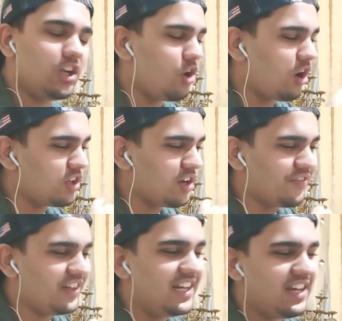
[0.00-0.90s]
A lot of
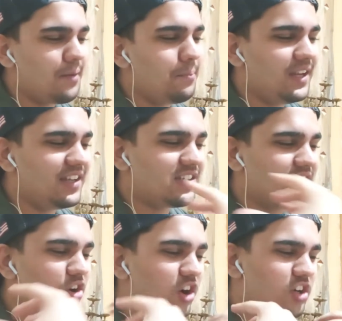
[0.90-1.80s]
EDM based,
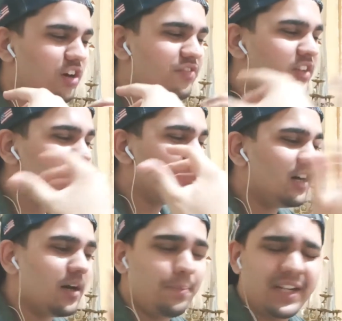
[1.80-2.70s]
a lot of
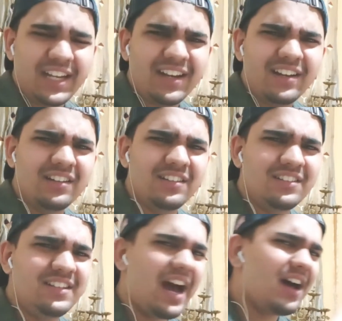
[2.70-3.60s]
pretty
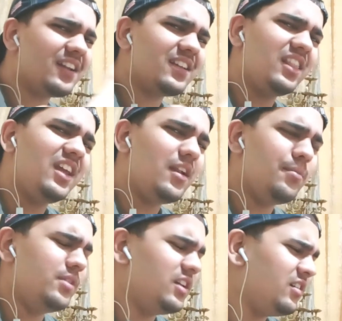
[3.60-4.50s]
dark
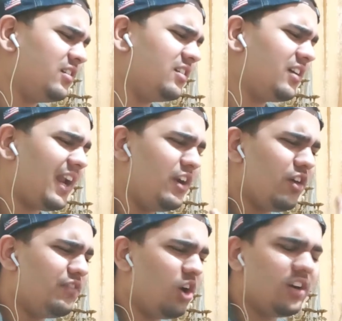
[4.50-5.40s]
themed, kind
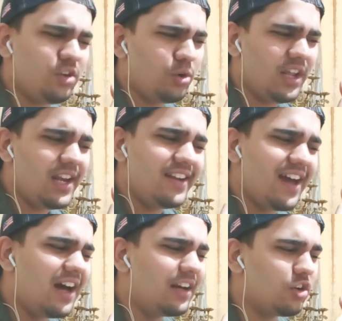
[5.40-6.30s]
of, not totally
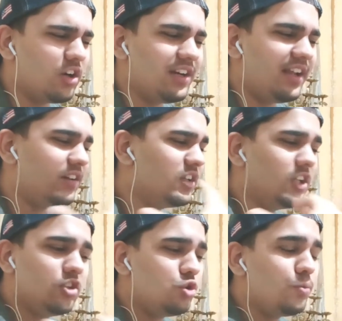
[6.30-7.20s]
dark, not like
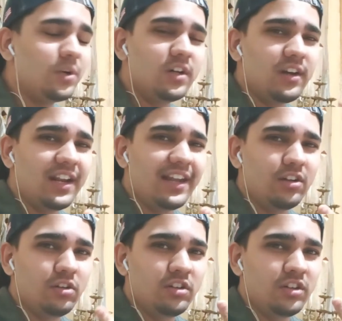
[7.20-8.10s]
super like
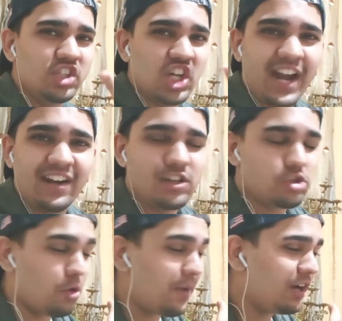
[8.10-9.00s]
G-Idol's
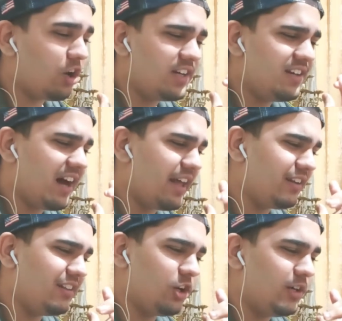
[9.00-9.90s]
Oh My God
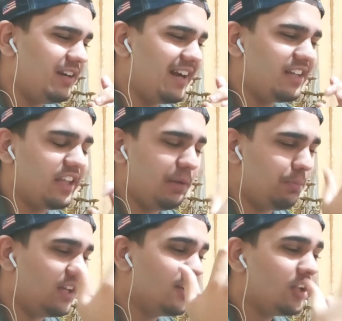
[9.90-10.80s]
dark, not that
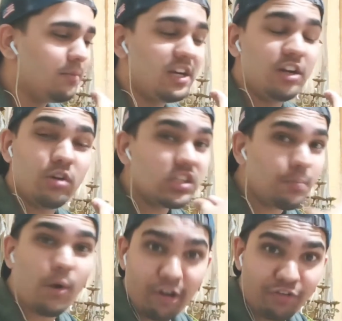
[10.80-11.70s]
creepy. But it was a
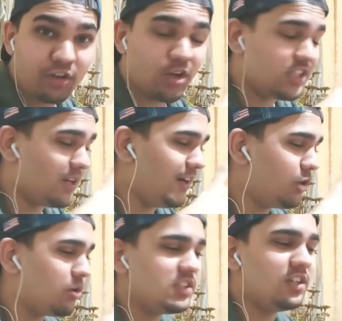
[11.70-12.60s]
powerful concert.
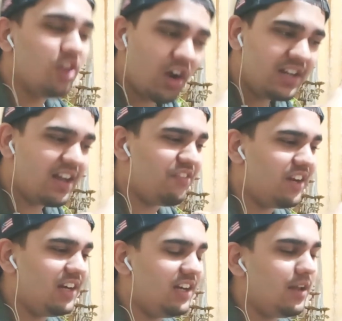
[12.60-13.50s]
It wasn't not
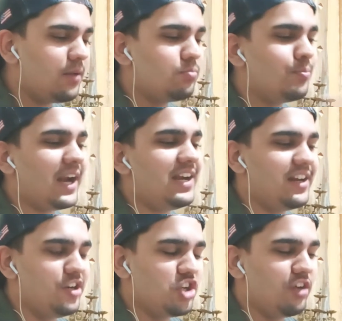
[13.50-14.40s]
definitely bright
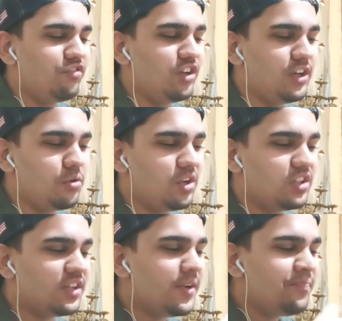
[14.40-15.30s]
and cheerful. It
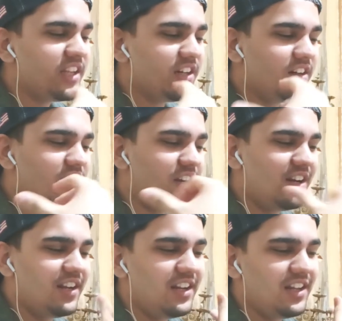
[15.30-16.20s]
was a
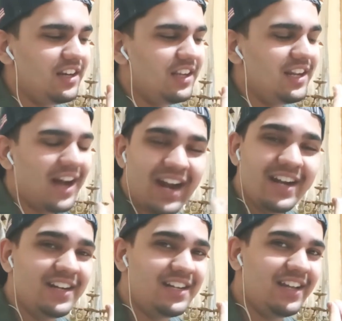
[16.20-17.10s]
really, really
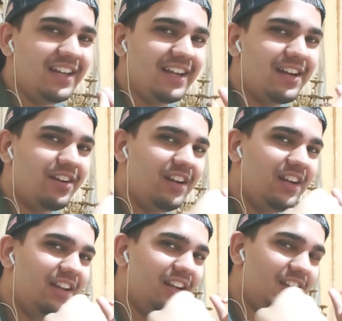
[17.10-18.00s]
hard hitting and
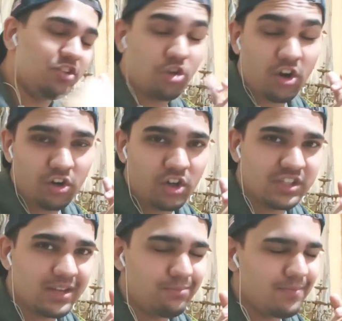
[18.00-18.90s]
really, really strong
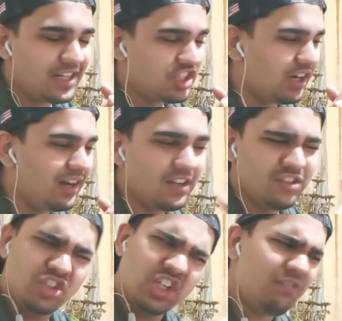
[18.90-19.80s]
concept by ChungHa,
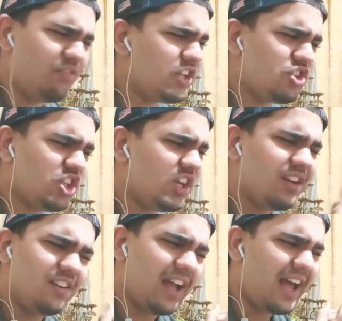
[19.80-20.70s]
which she
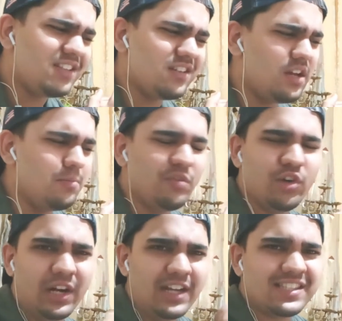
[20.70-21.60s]
has done
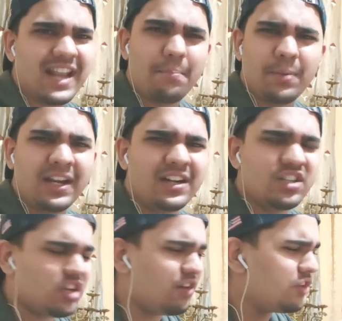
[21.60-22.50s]
before, like snapping and
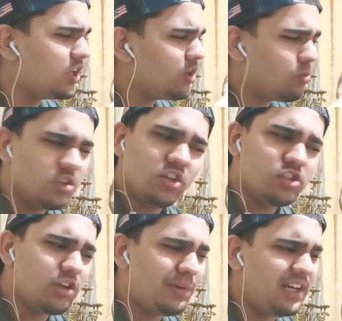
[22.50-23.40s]
stuff was
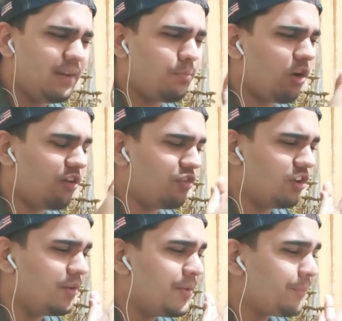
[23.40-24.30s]
also pretty powerful.